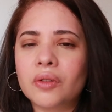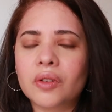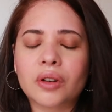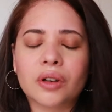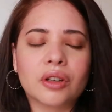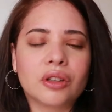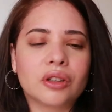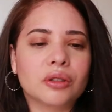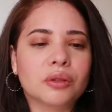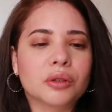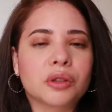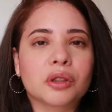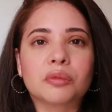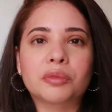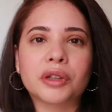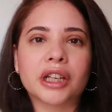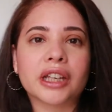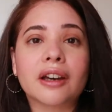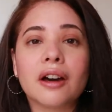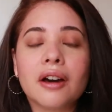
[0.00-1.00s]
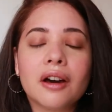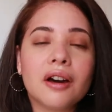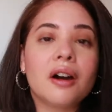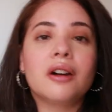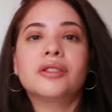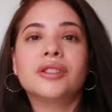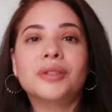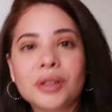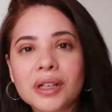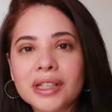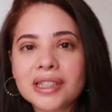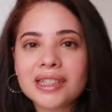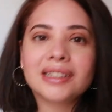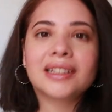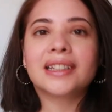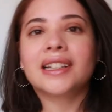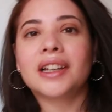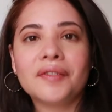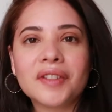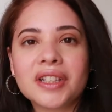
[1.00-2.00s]
over YouTube, like, oh, dressing
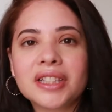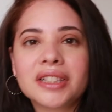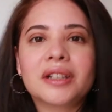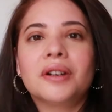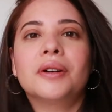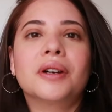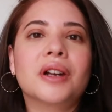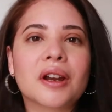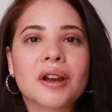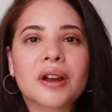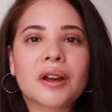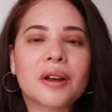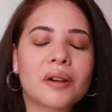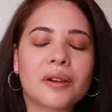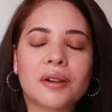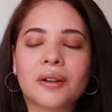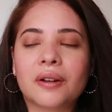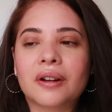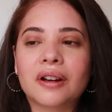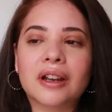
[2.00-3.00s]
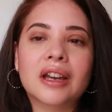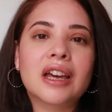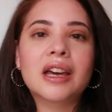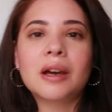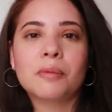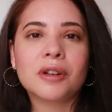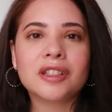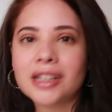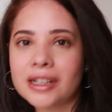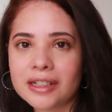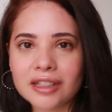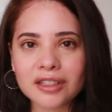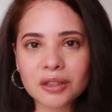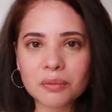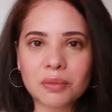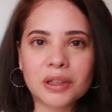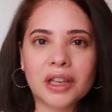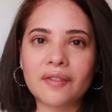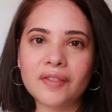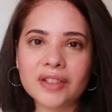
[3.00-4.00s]
like a VSCO girl or pretending to
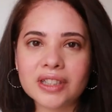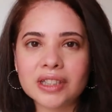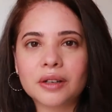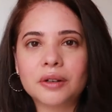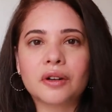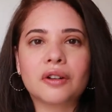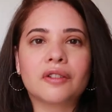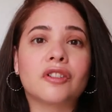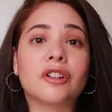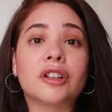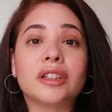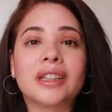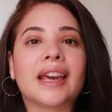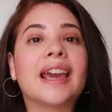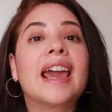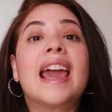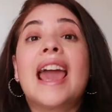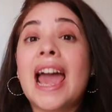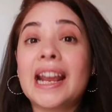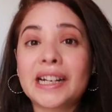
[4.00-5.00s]
be a VSCO girl for a day.